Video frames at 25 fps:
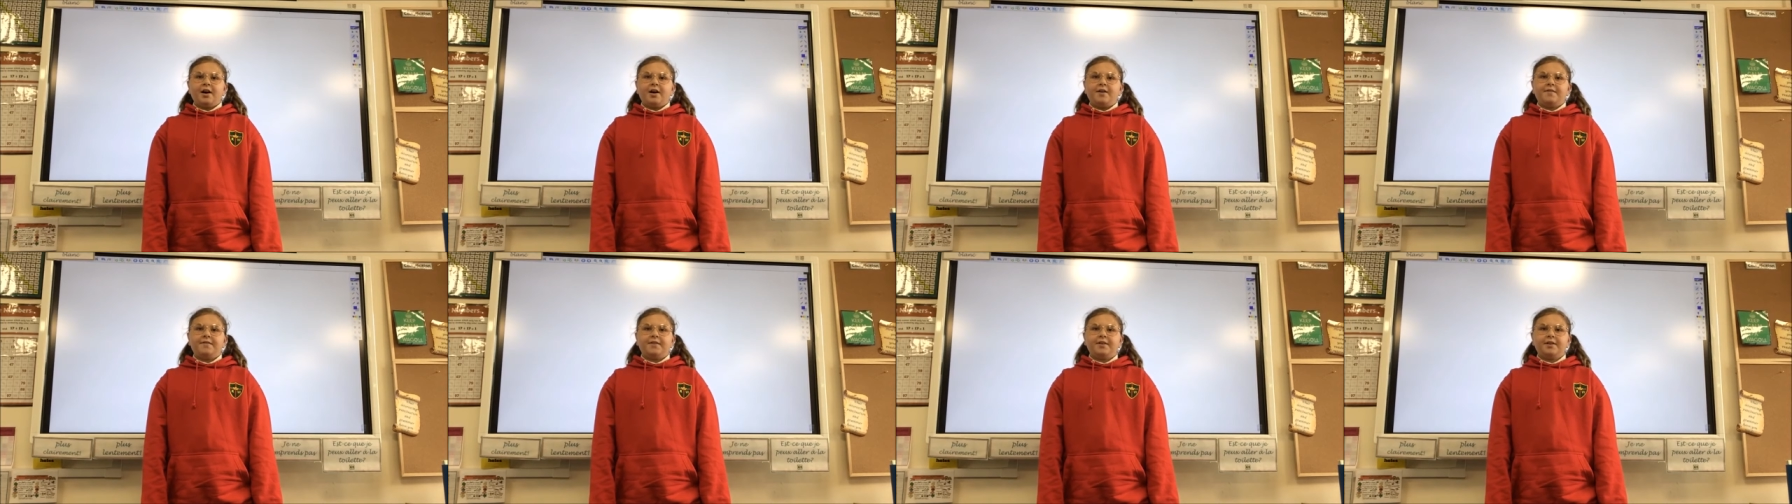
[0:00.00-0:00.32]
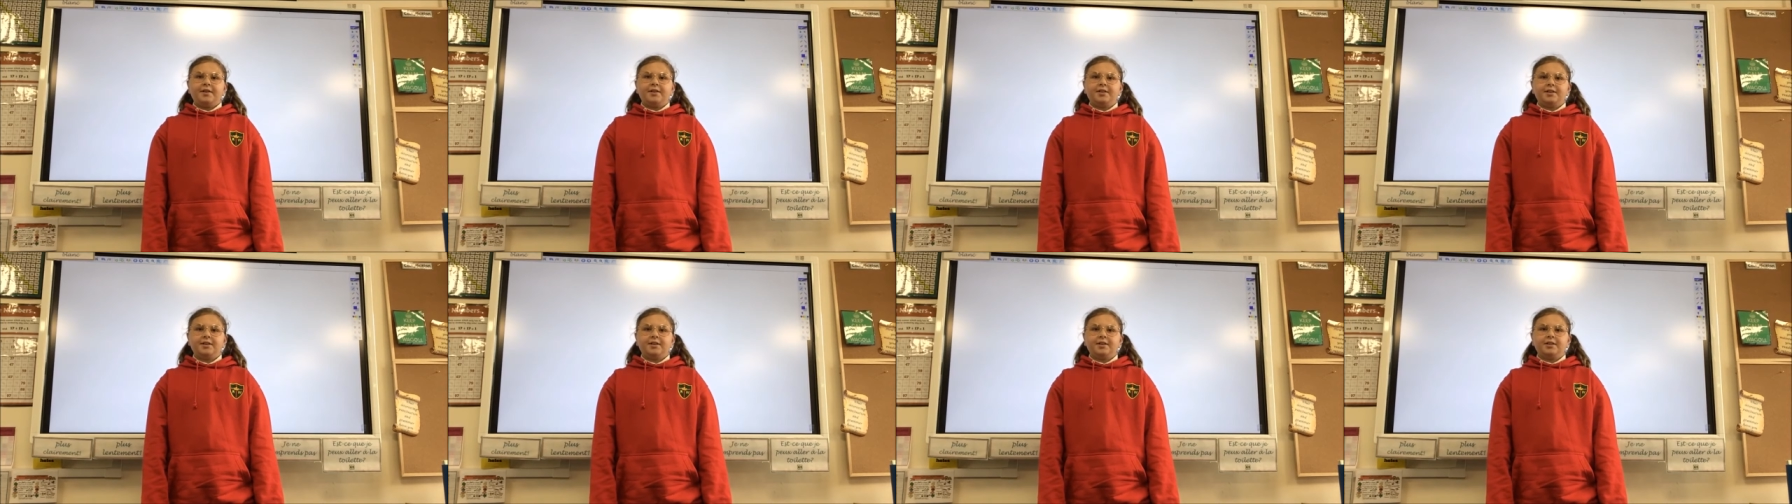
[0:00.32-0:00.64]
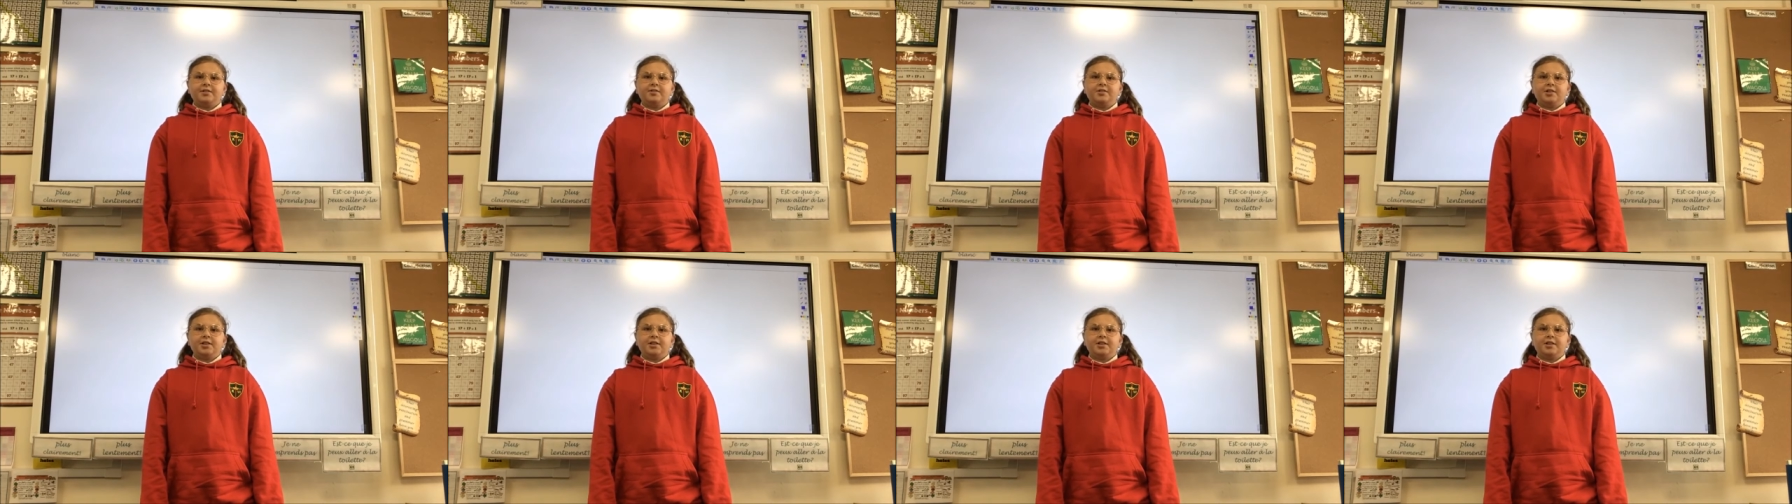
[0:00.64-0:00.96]
I've heard in
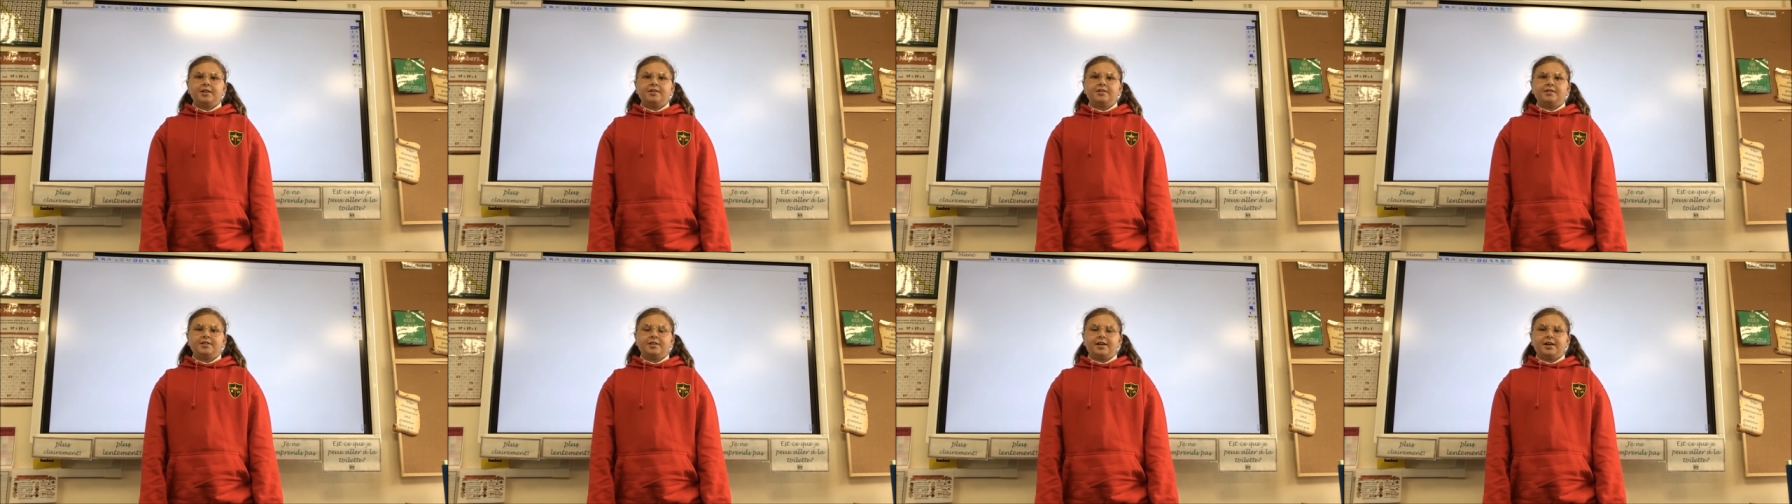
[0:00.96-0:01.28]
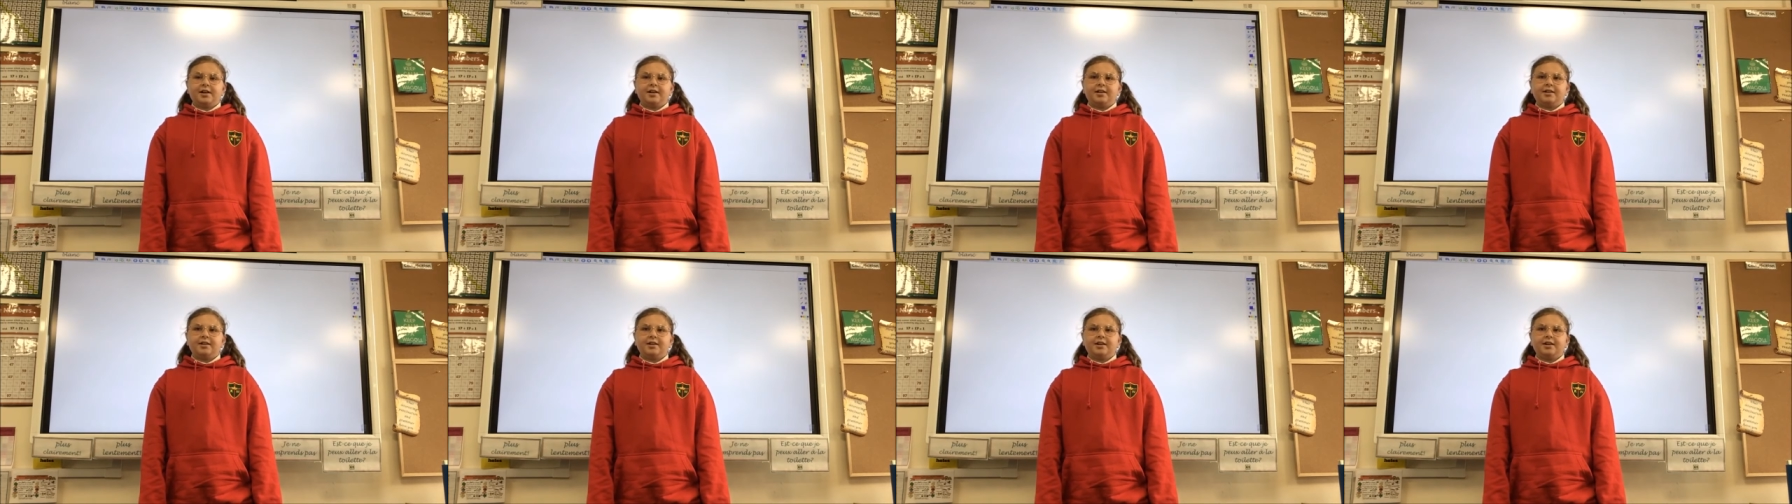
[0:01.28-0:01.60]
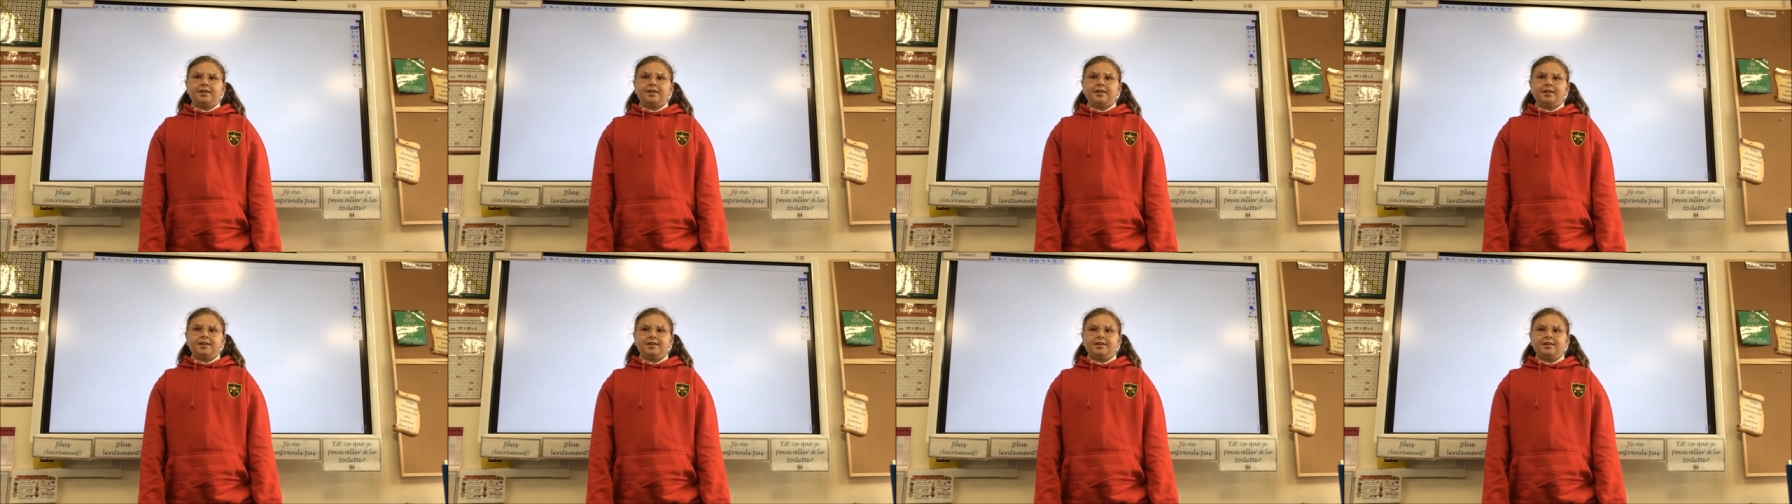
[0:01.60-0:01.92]
the chilly land
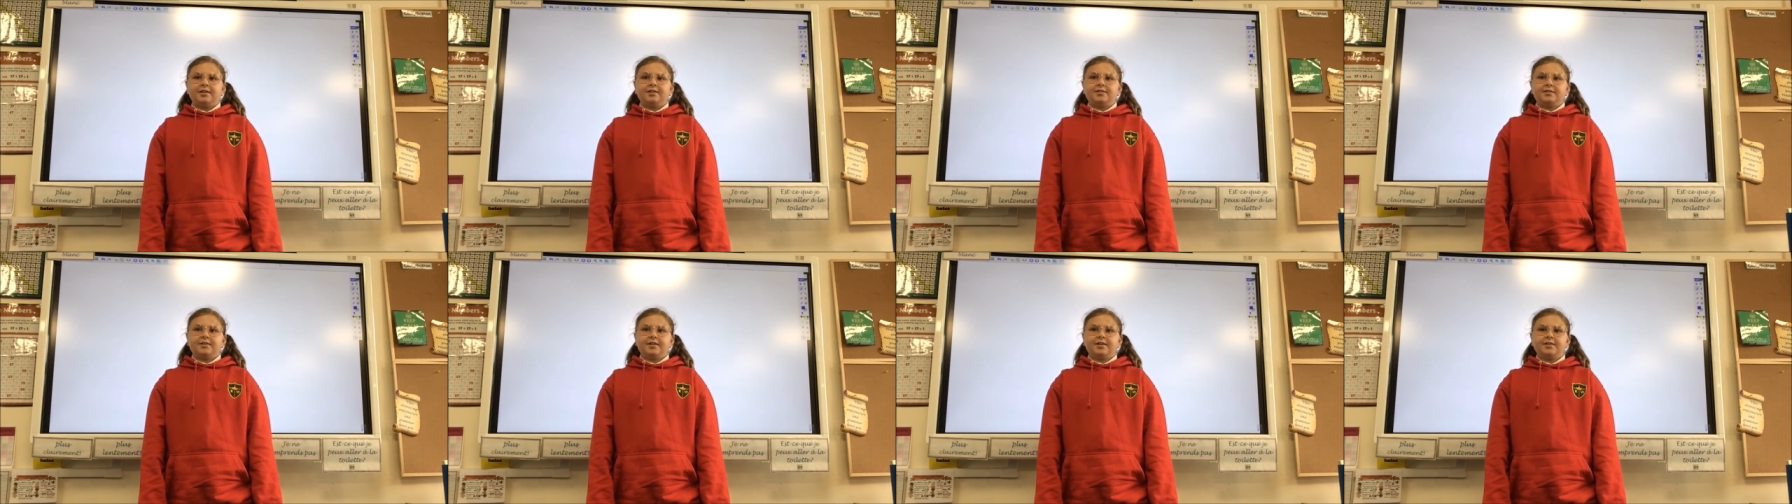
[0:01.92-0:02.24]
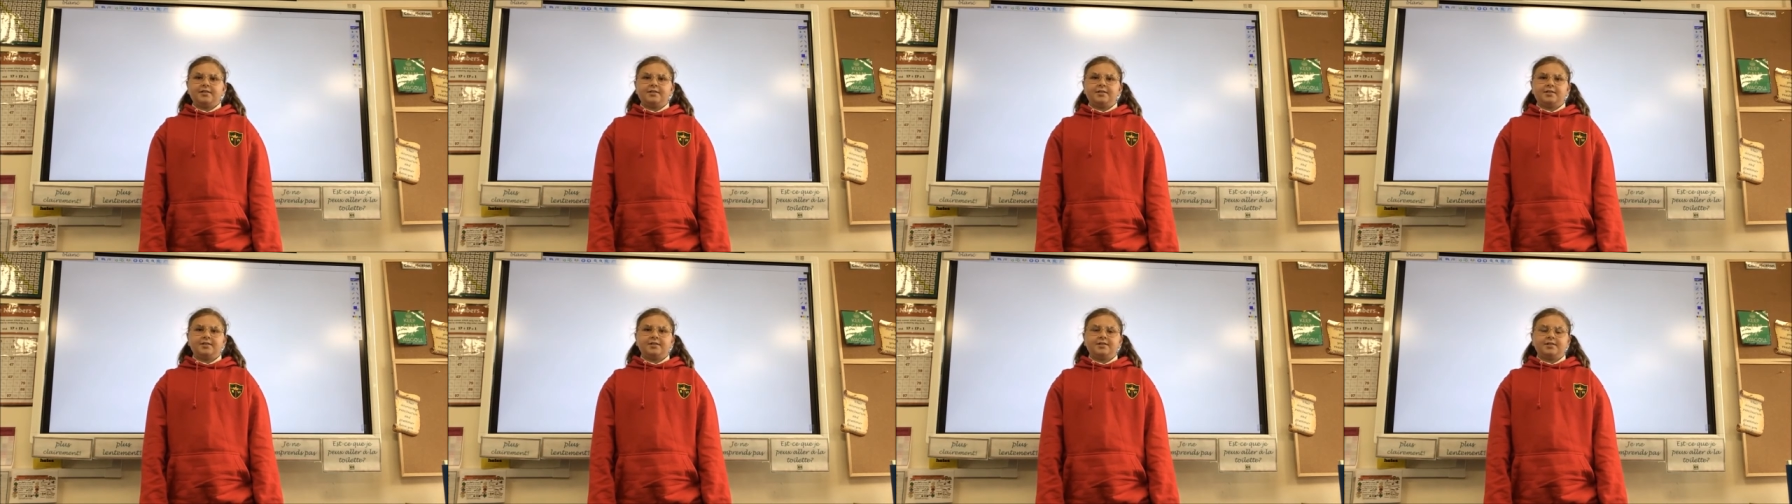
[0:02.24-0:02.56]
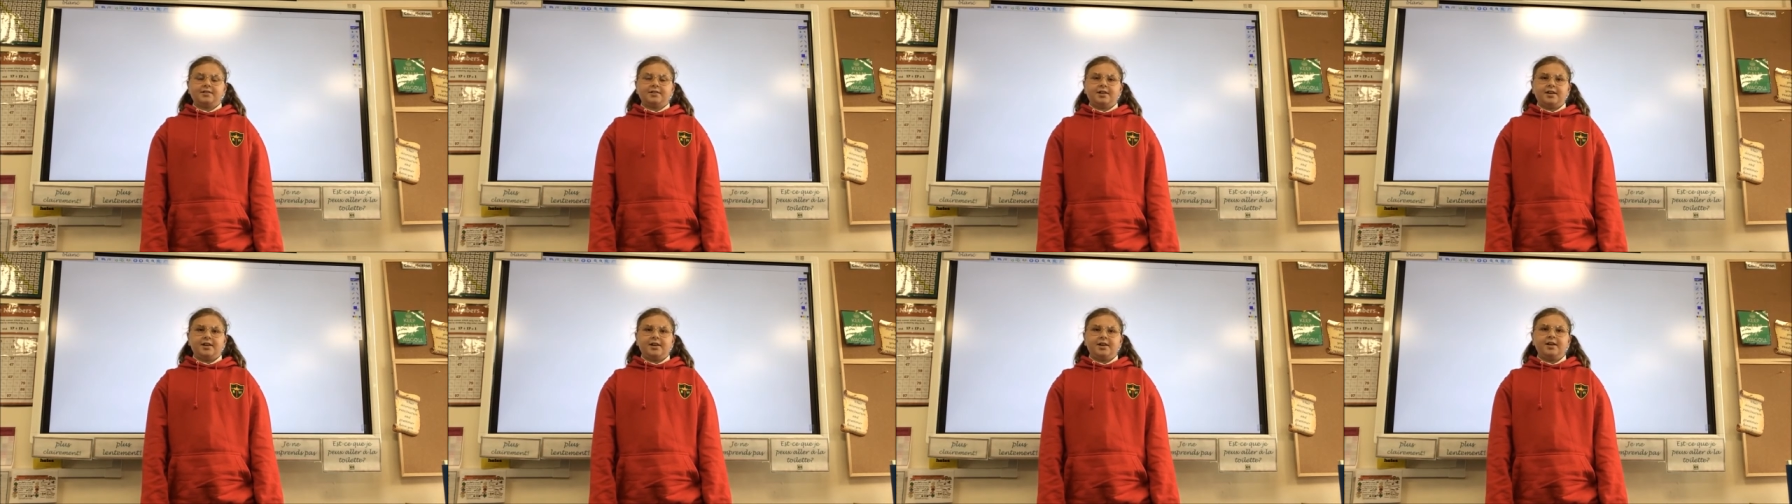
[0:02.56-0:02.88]
and in the strangest
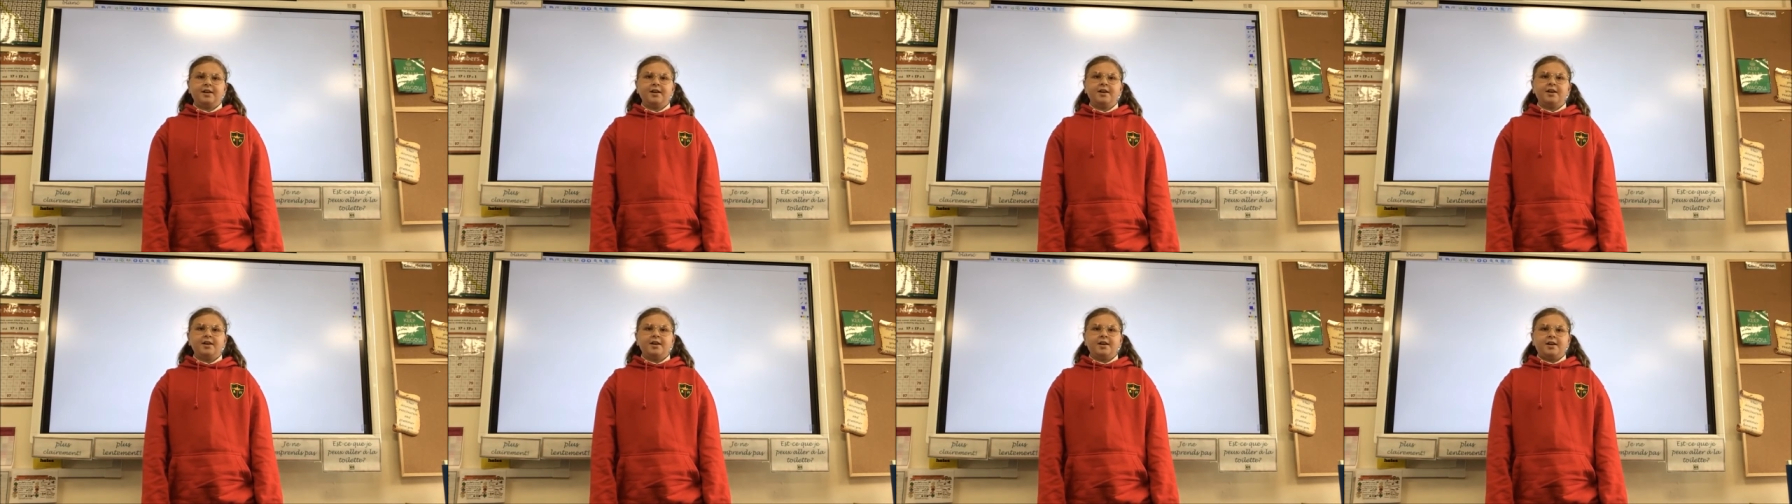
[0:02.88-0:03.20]
sea,